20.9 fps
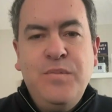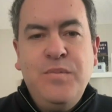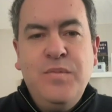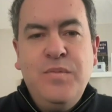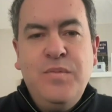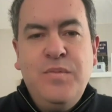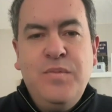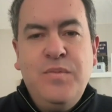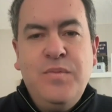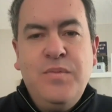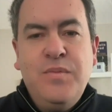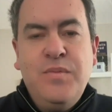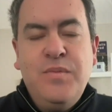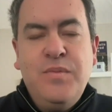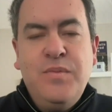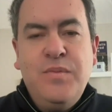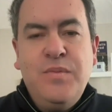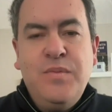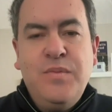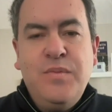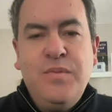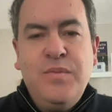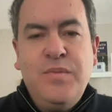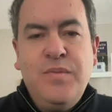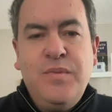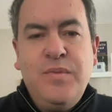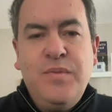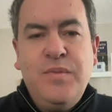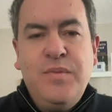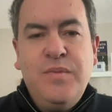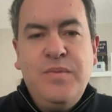
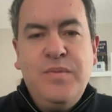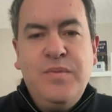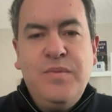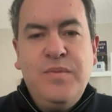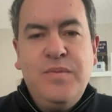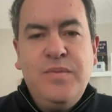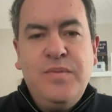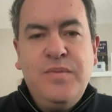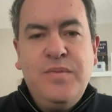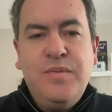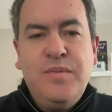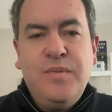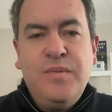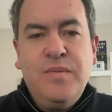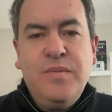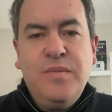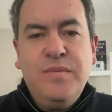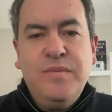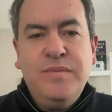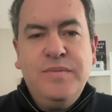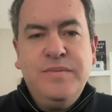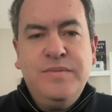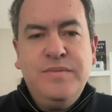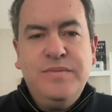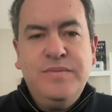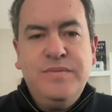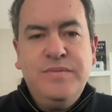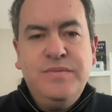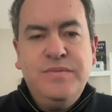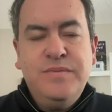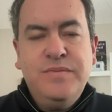
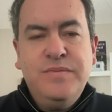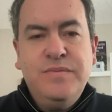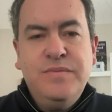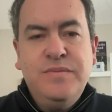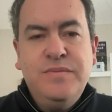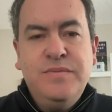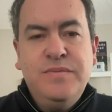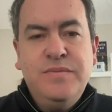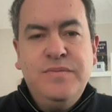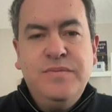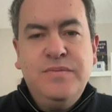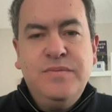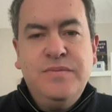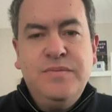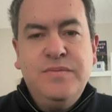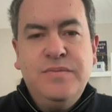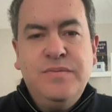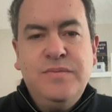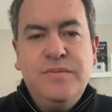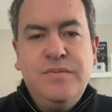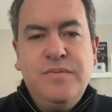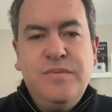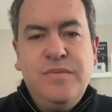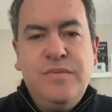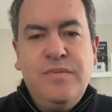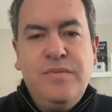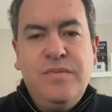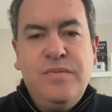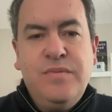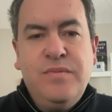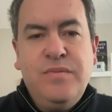
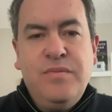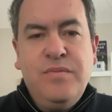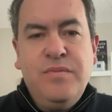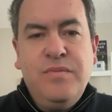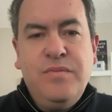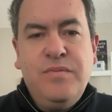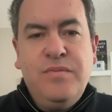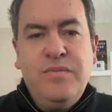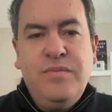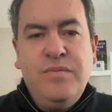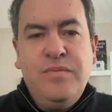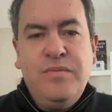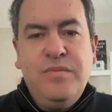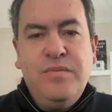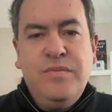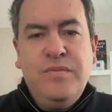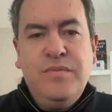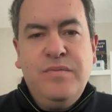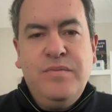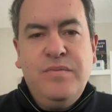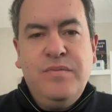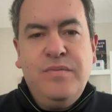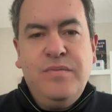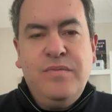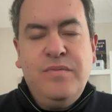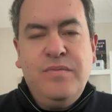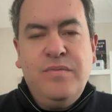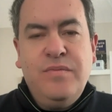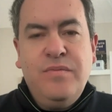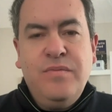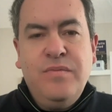
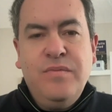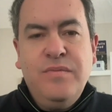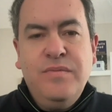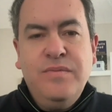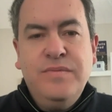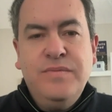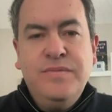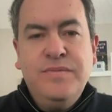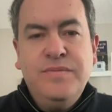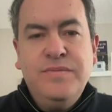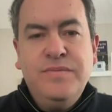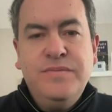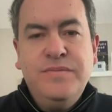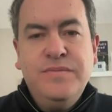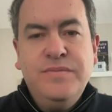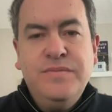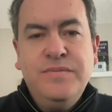(not speaking)